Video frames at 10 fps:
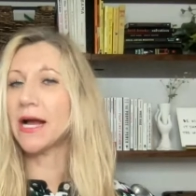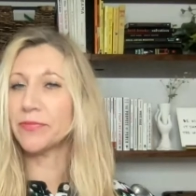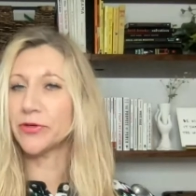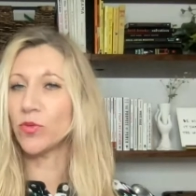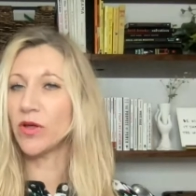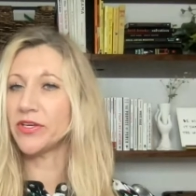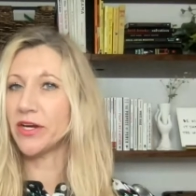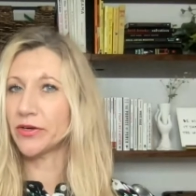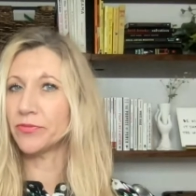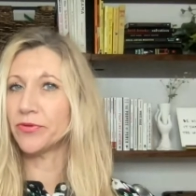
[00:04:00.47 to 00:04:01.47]
happened while the
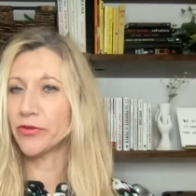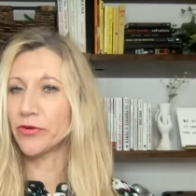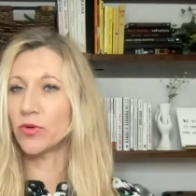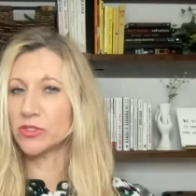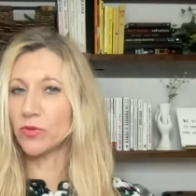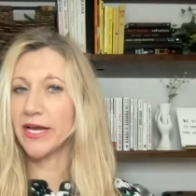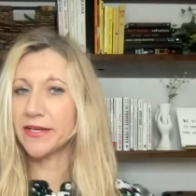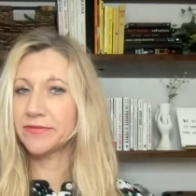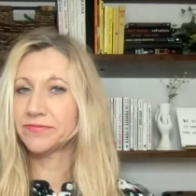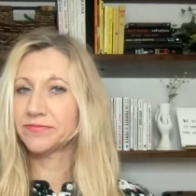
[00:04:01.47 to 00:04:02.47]
younger brother was
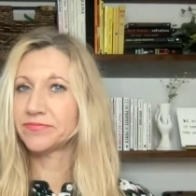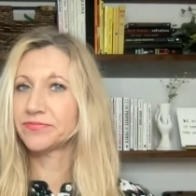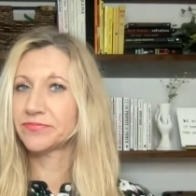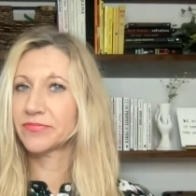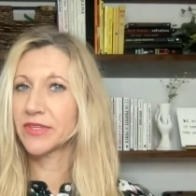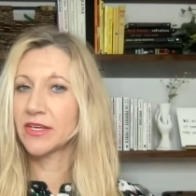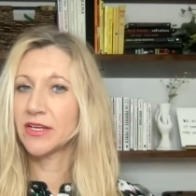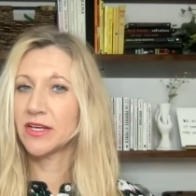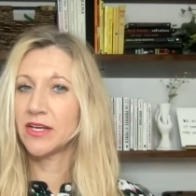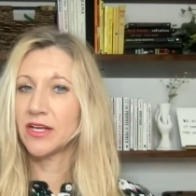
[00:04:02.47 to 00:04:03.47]
away?
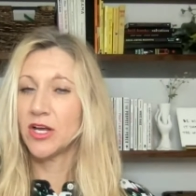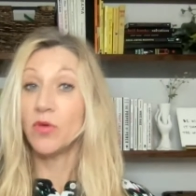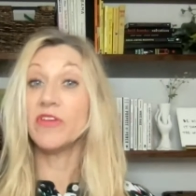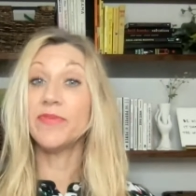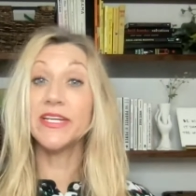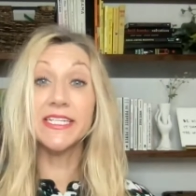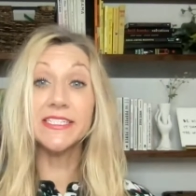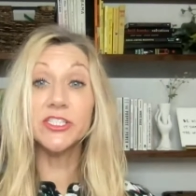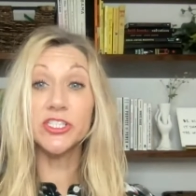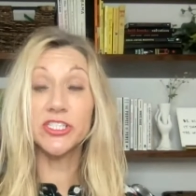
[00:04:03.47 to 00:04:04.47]
We've been
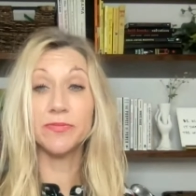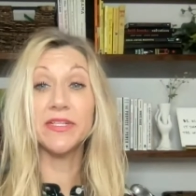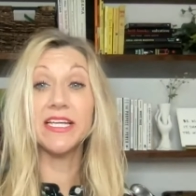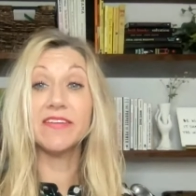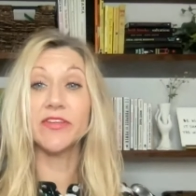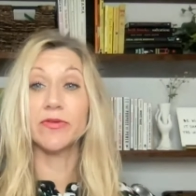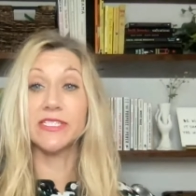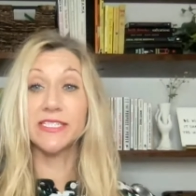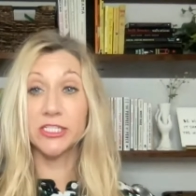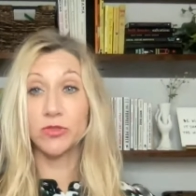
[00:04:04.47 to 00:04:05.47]
conditioned to believe there
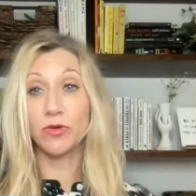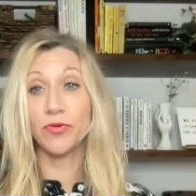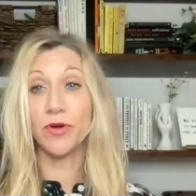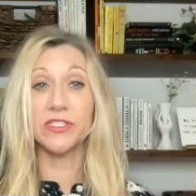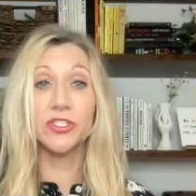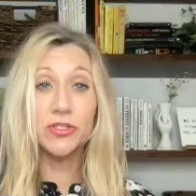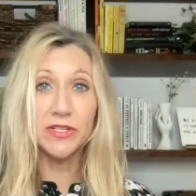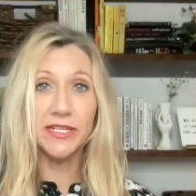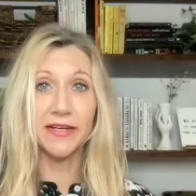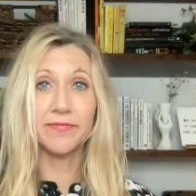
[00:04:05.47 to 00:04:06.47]
was sexual
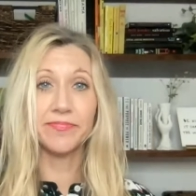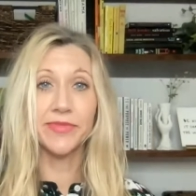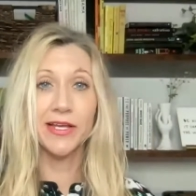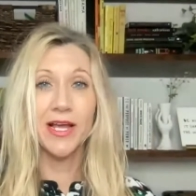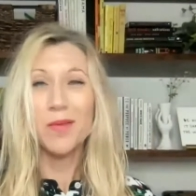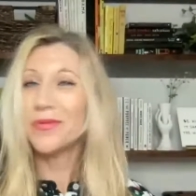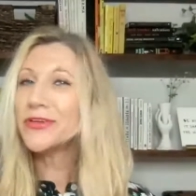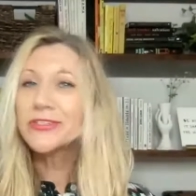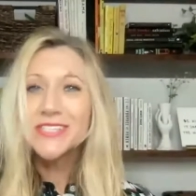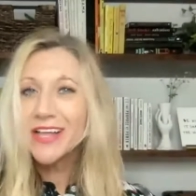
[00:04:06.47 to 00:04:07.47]
promiscuity, but
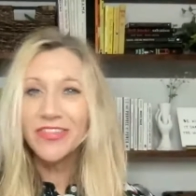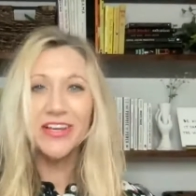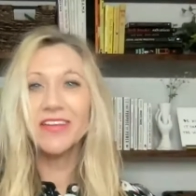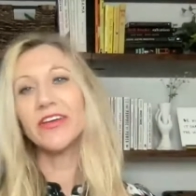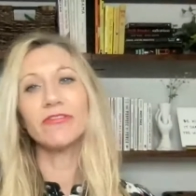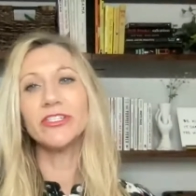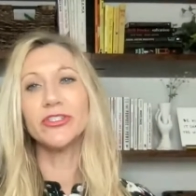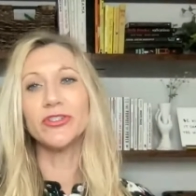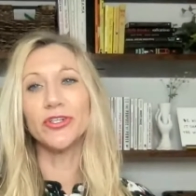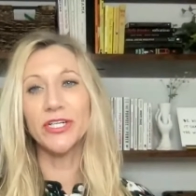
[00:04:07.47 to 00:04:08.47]
there's nothing in the
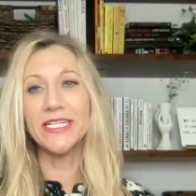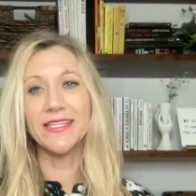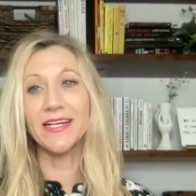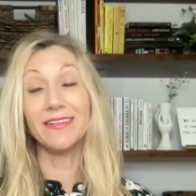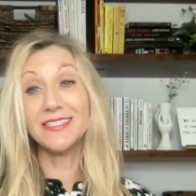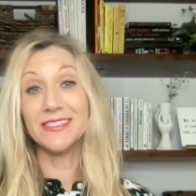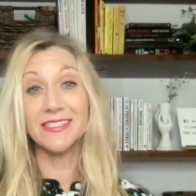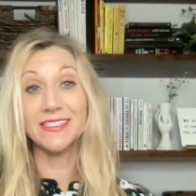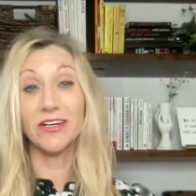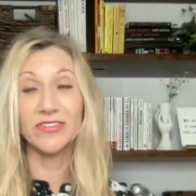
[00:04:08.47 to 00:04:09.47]
original Greek that lends
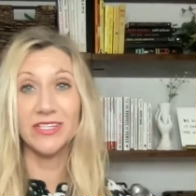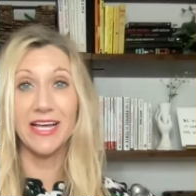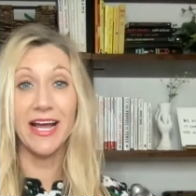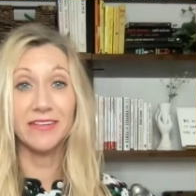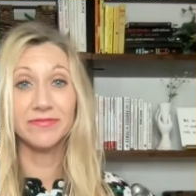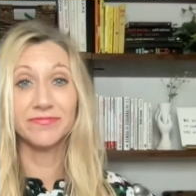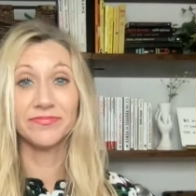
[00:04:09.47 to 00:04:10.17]
itself to that.